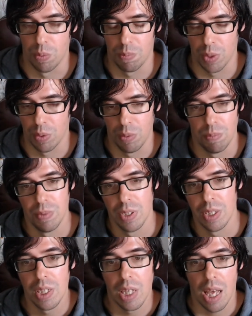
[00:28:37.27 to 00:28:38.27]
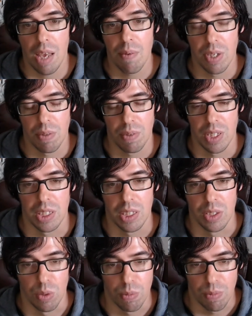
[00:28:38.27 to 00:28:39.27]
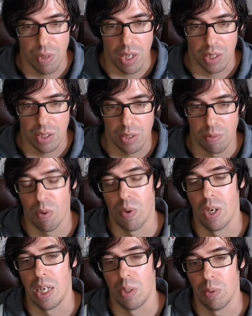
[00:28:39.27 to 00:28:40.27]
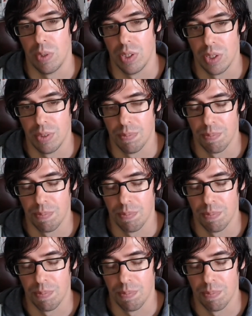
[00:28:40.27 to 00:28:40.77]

So even if this is your first foreign language